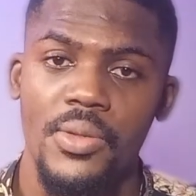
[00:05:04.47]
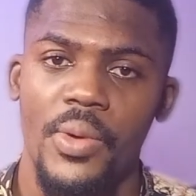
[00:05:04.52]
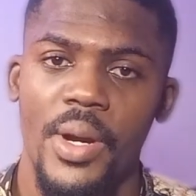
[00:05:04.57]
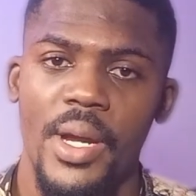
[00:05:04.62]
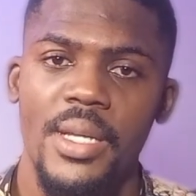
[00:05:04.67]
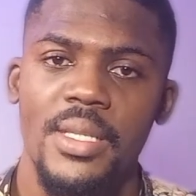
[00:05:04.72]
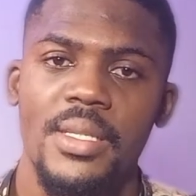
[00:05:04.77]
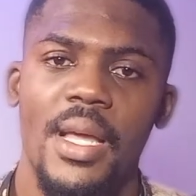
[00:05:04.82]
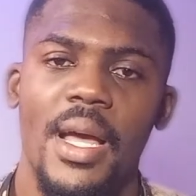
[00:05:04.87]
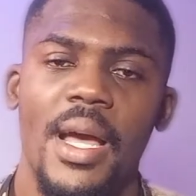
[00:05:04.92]

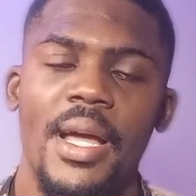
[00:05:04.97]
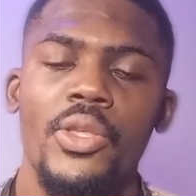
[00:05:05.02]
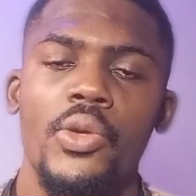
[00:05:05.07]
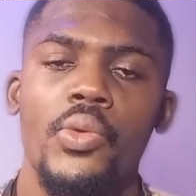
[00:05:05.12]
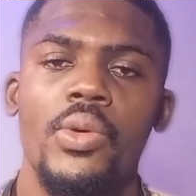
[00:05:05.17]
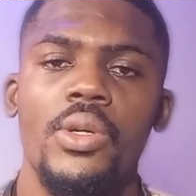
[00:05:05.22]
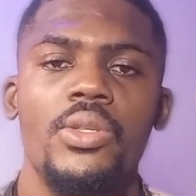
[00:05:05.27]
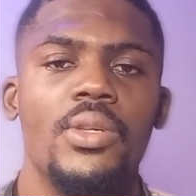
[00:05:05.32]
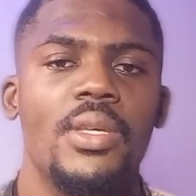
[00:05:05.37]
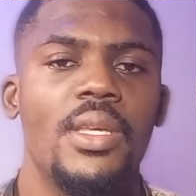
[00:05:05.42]
right? And you
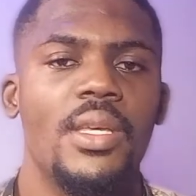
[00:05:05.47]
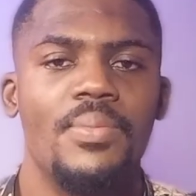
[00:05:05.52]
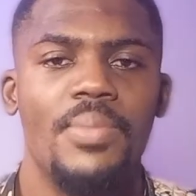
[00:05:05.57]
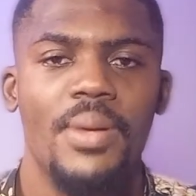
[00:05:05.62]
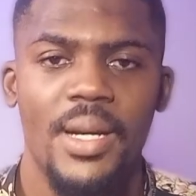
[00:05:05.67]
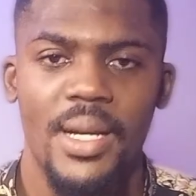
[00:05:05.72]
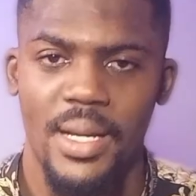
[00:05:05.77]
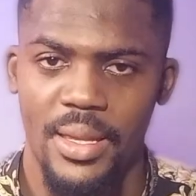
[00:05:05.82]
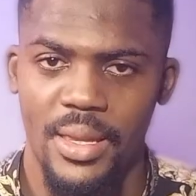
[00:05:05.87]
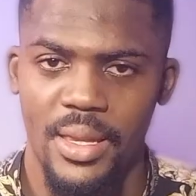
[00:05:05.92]
want to get
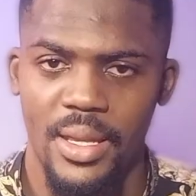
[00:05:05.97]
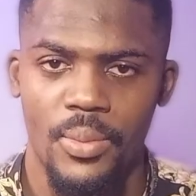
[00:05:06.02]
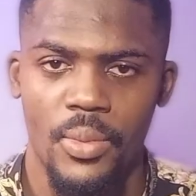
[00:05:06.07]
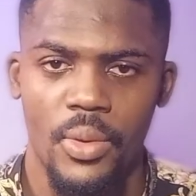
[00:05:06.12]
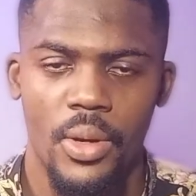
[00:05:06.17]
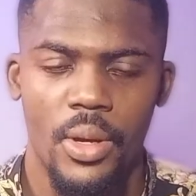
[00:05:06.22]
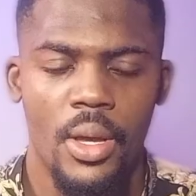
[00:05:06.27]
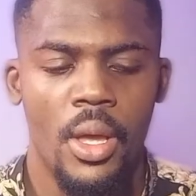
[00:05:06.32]
back at them.